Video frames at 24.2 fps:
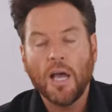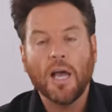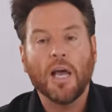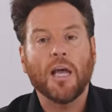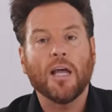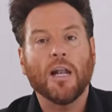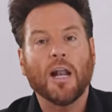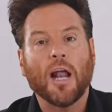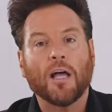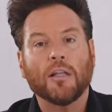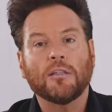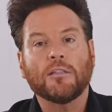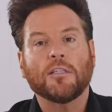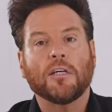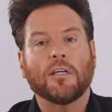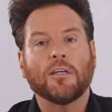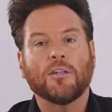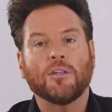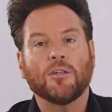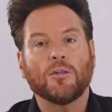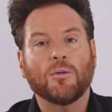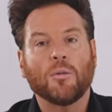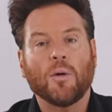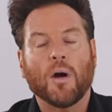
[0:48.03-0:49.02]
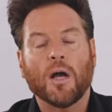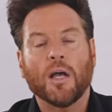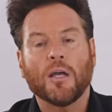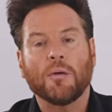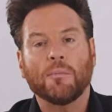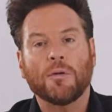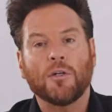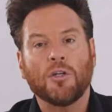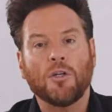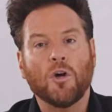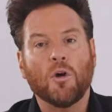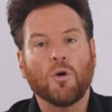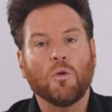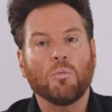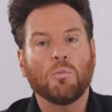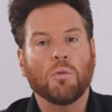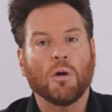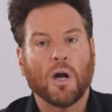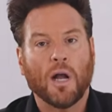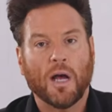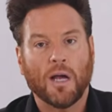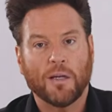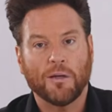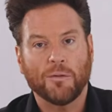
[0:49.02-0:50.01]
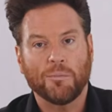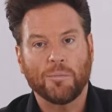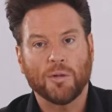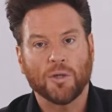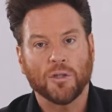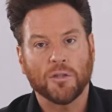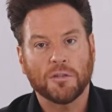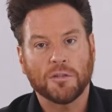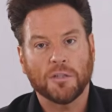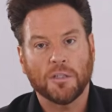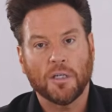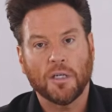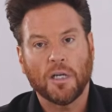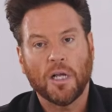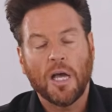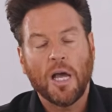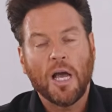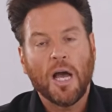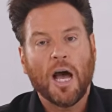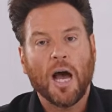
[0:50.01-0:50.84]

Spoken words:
And I'll tell you, I am a no brine person.